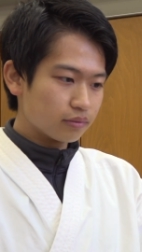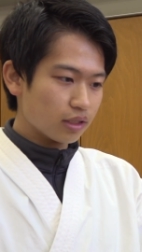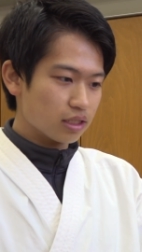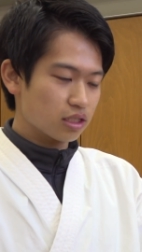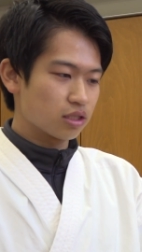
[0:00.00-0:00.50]

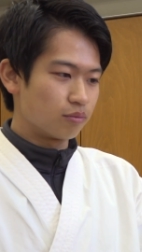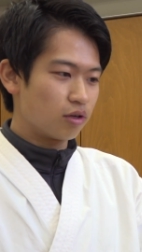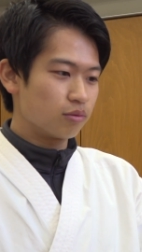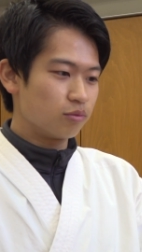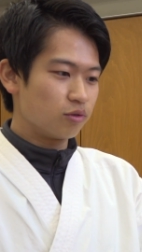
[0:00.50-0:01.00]
it's a
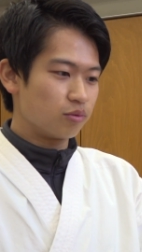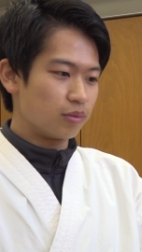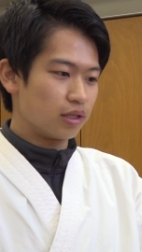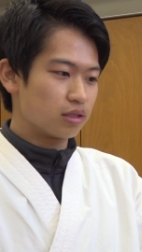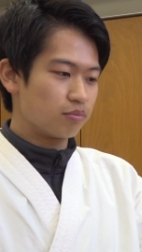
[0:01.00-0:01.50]
small
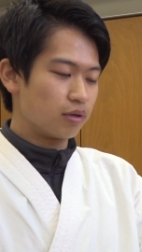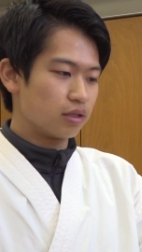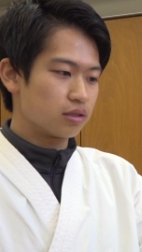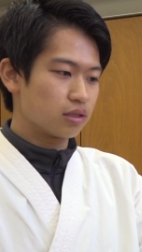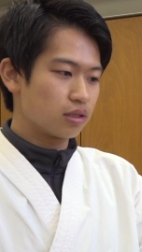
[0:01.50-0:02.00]
movement,
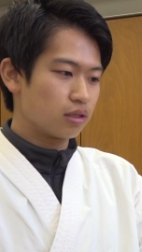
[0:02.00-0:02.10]
but